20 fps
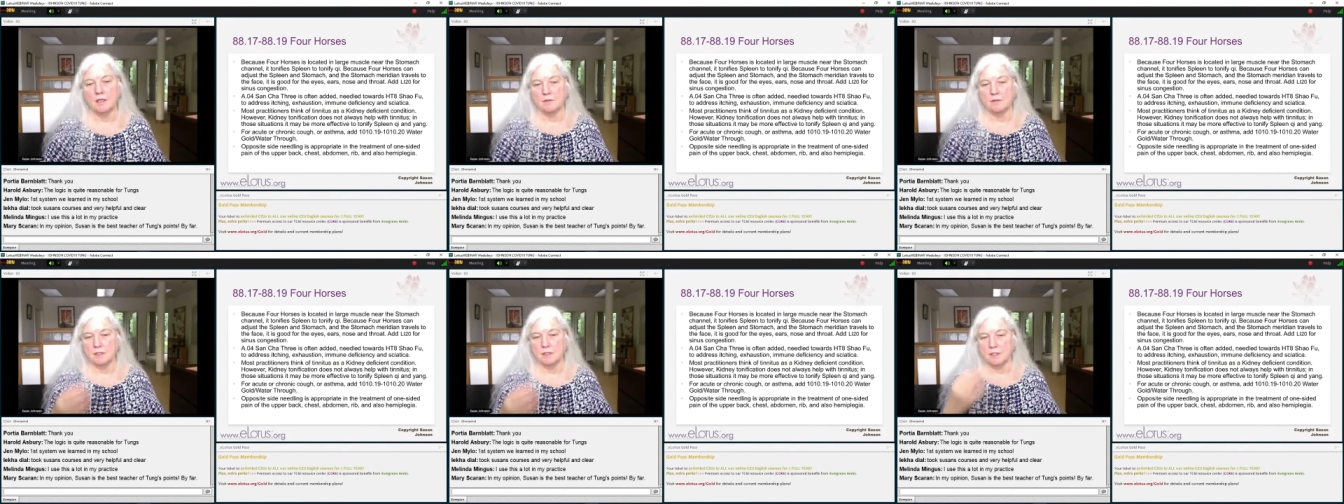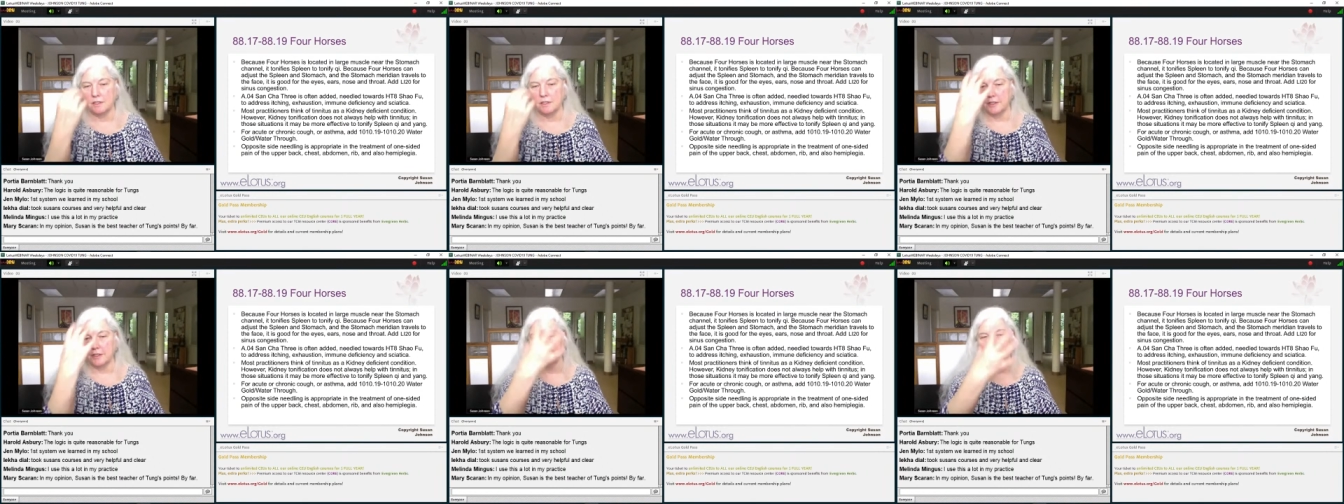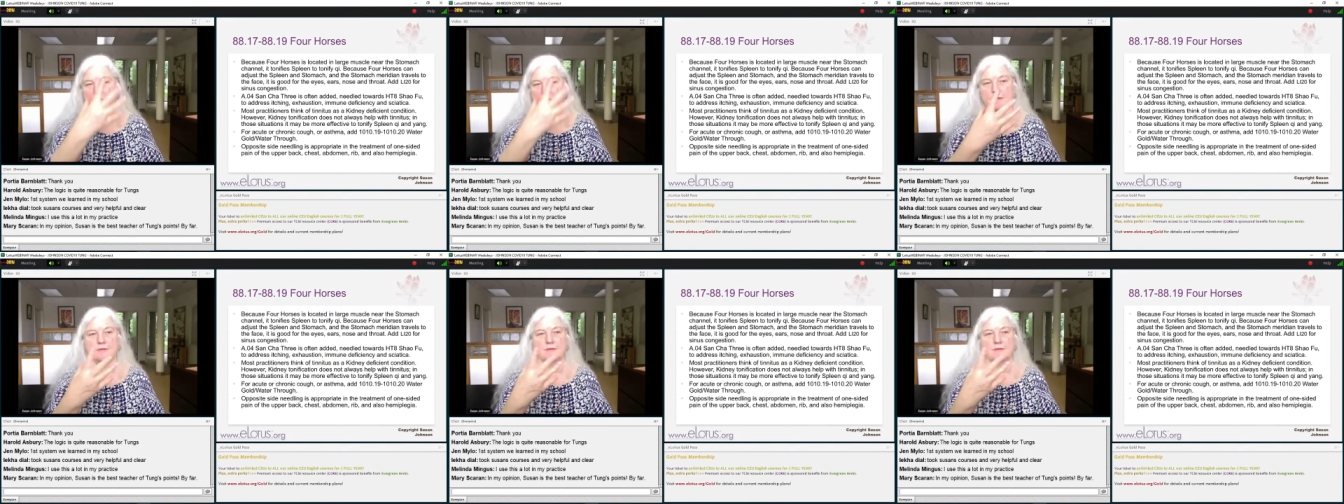to clear
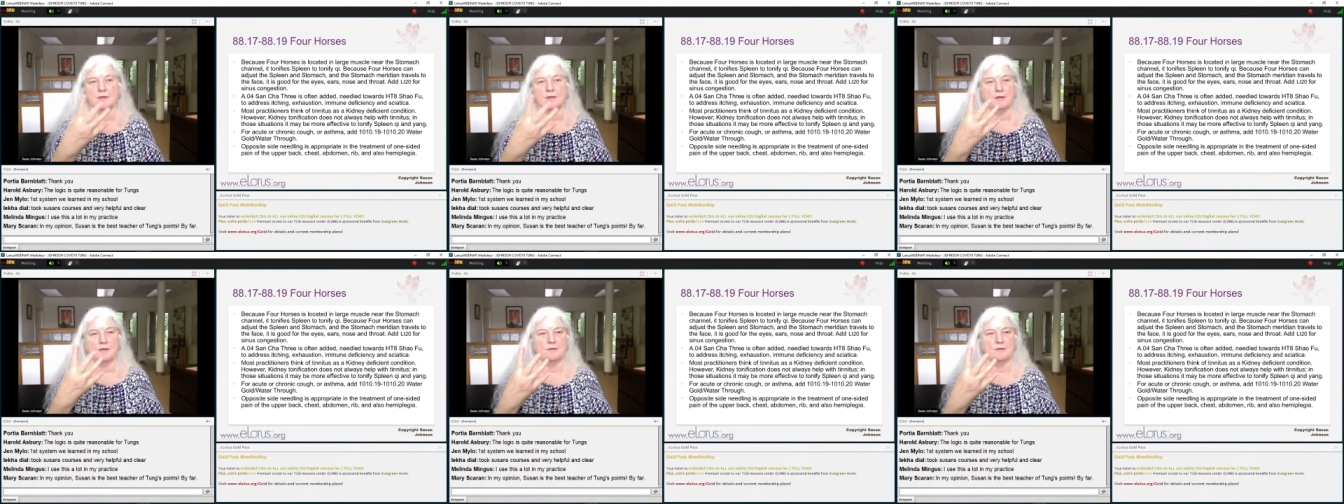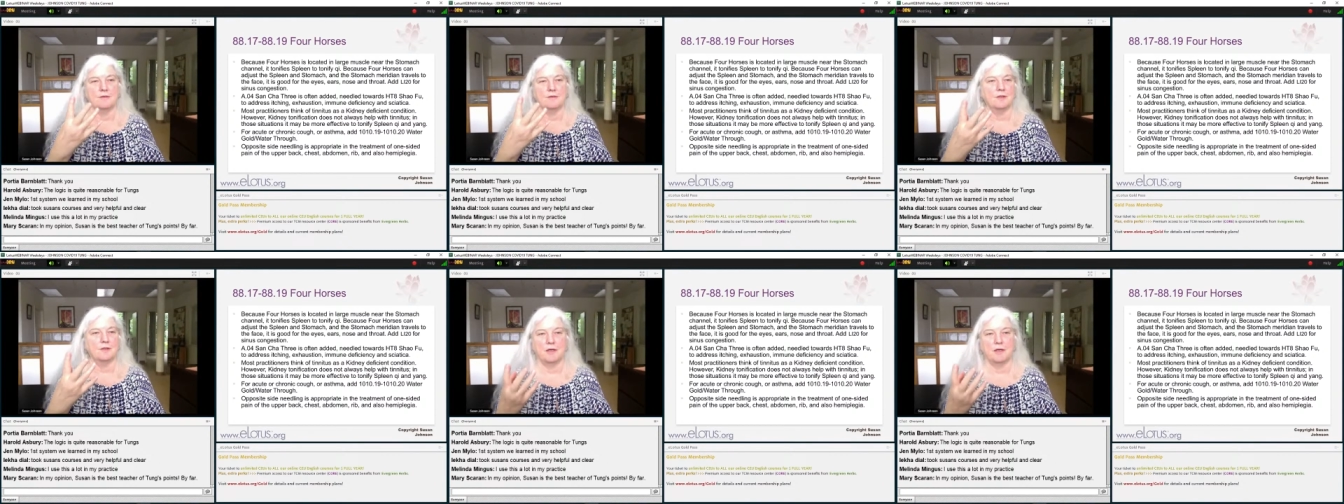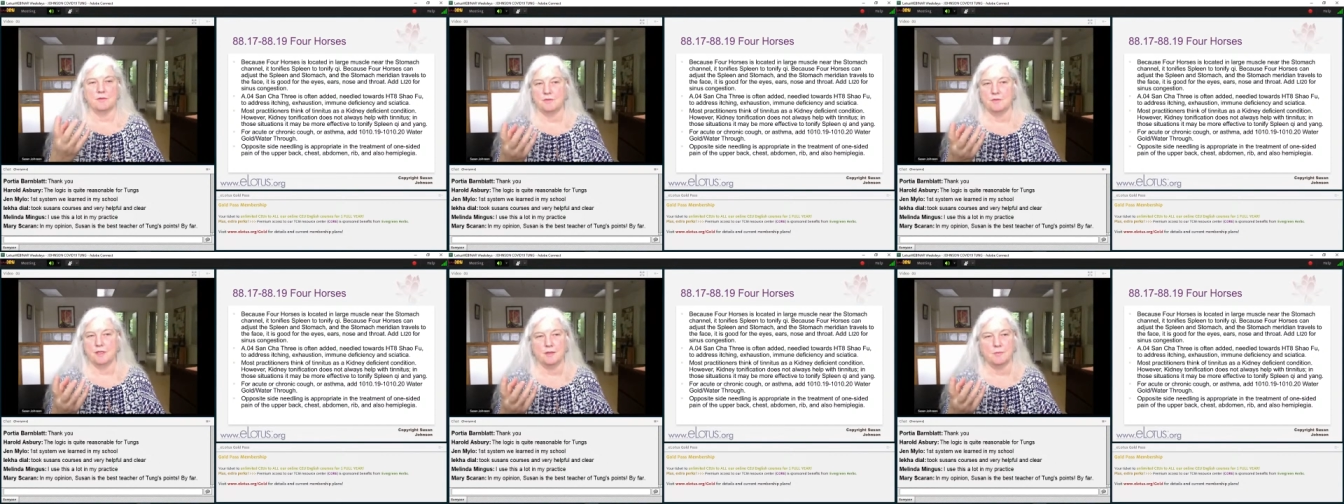that sinus in
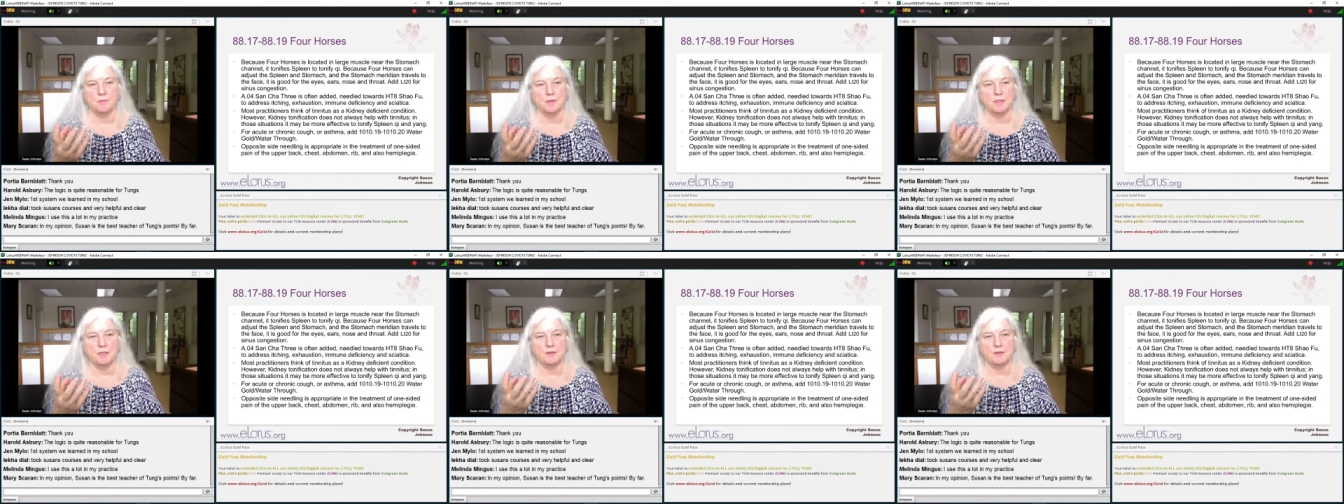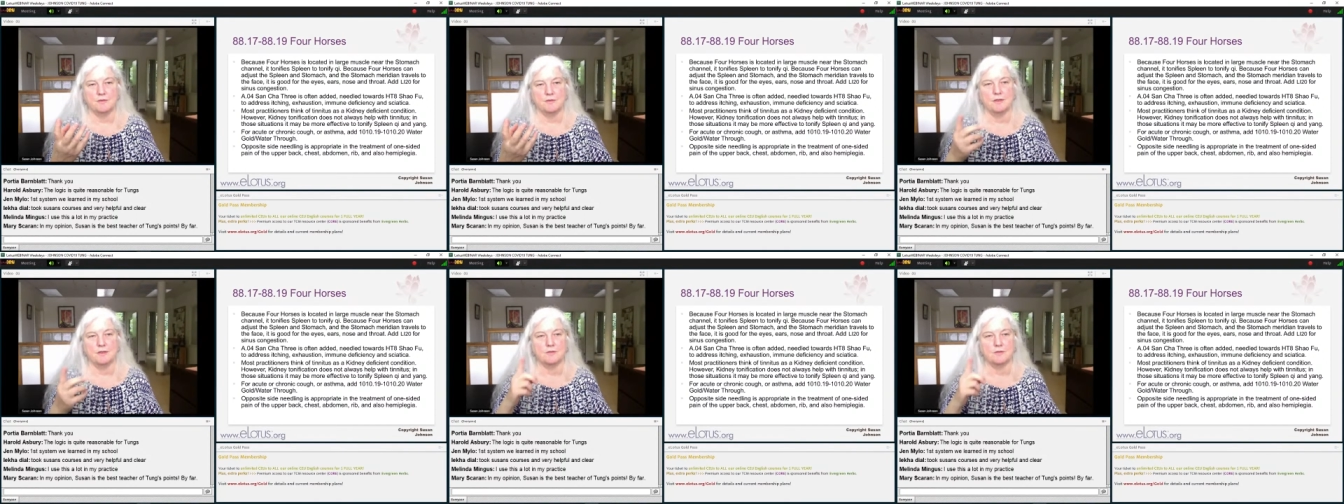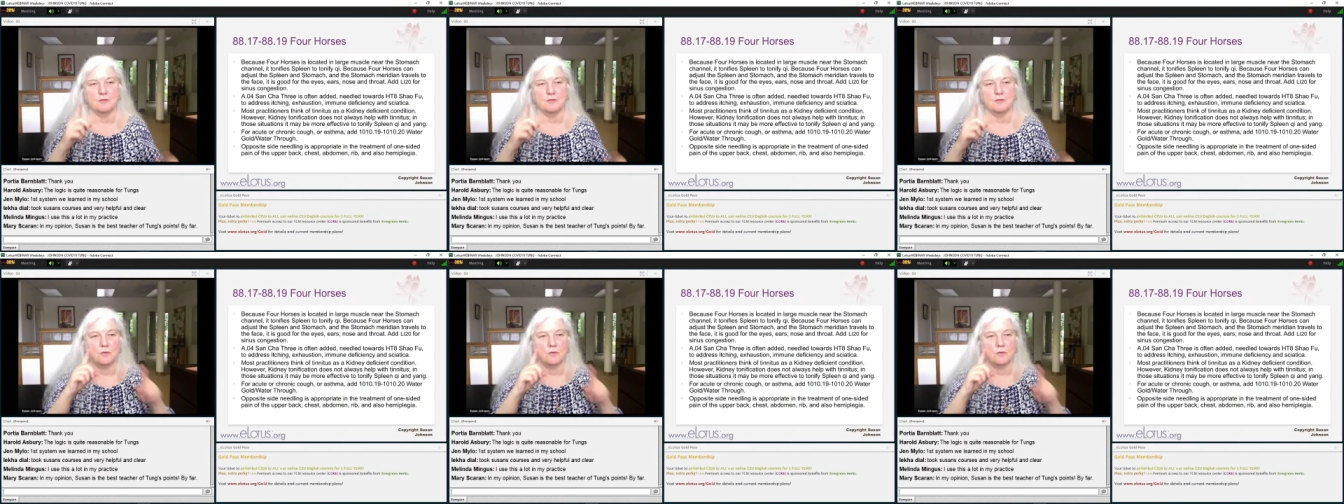about 10 minutes.
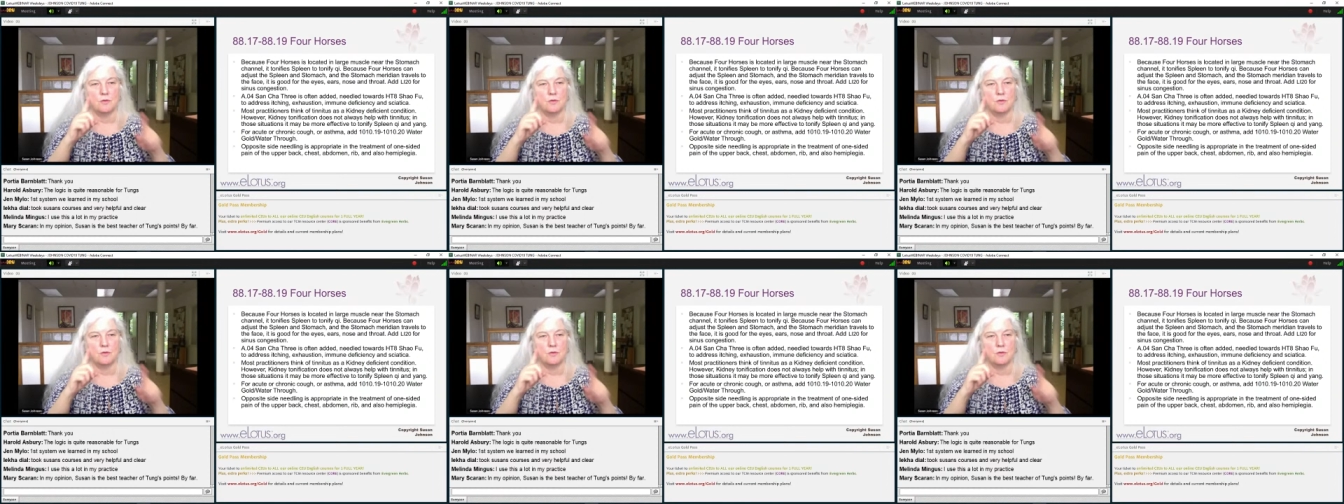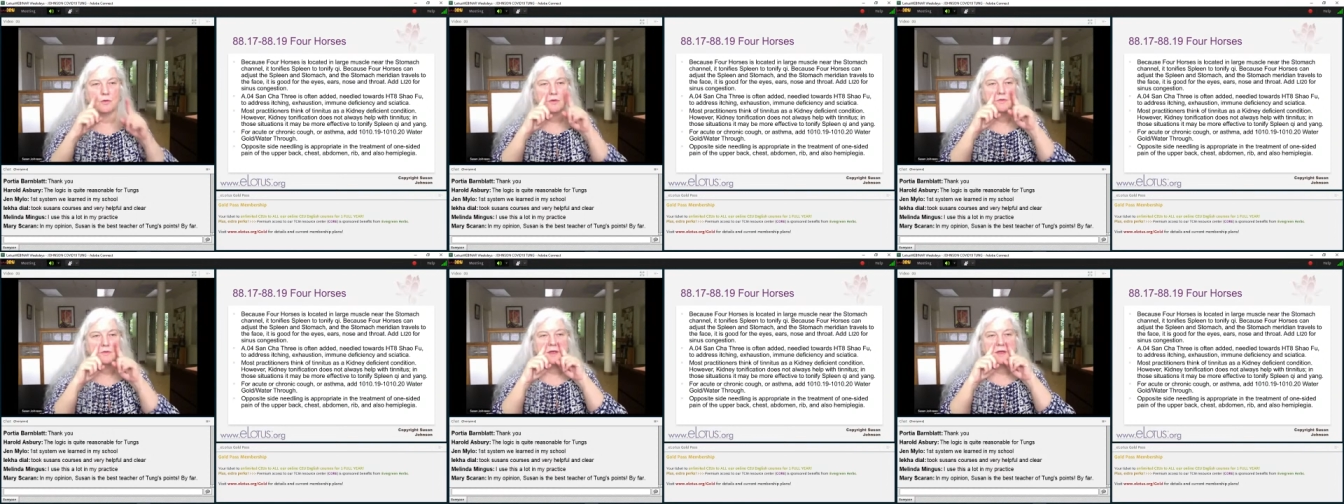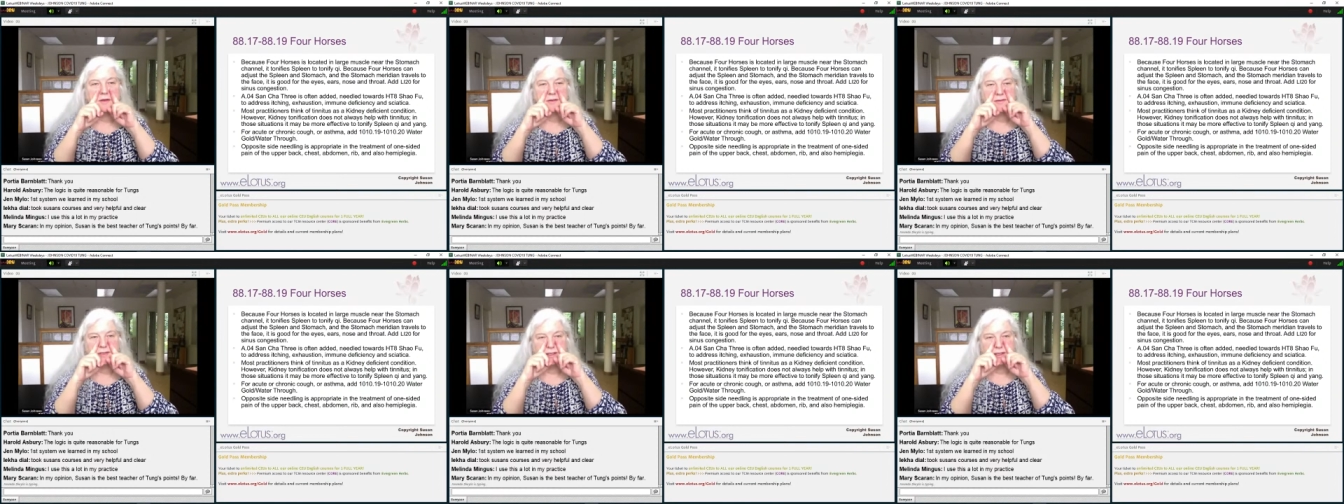It's a horizontal